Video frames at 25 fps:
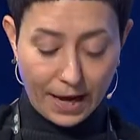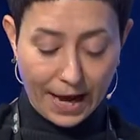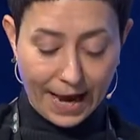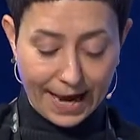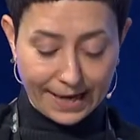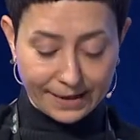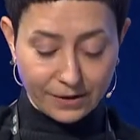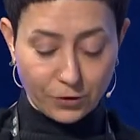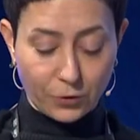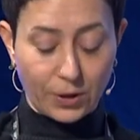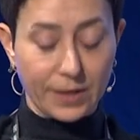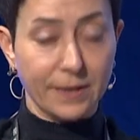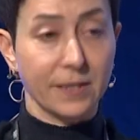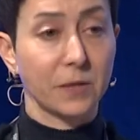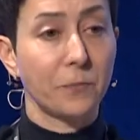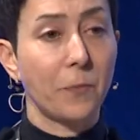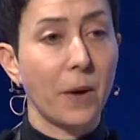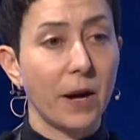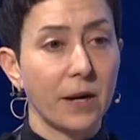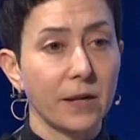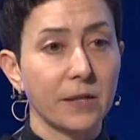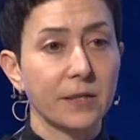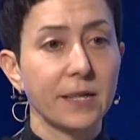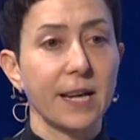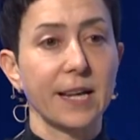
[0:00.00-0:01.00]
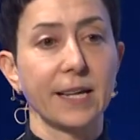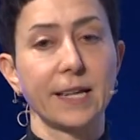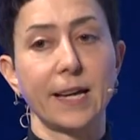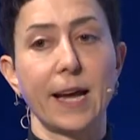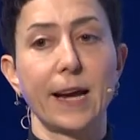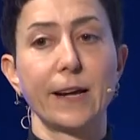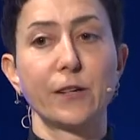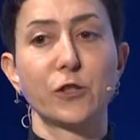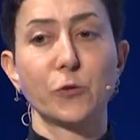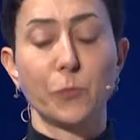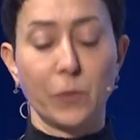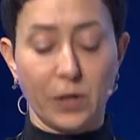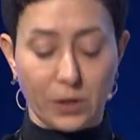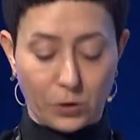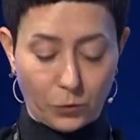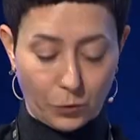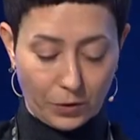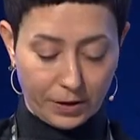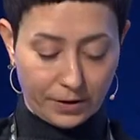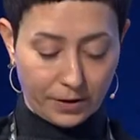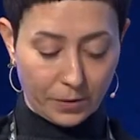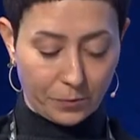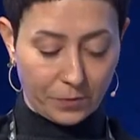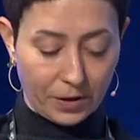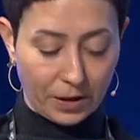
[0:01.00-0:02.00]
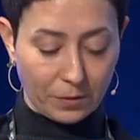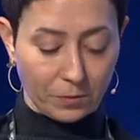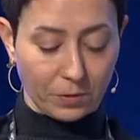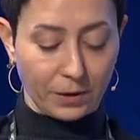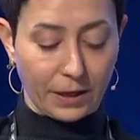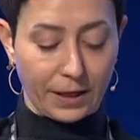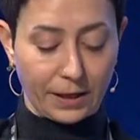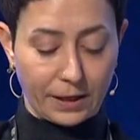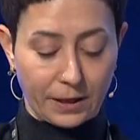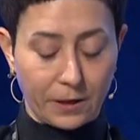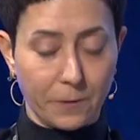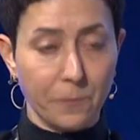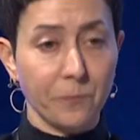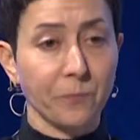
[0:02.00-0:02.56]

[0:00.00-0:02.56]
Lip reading: and transparent engagement with the public.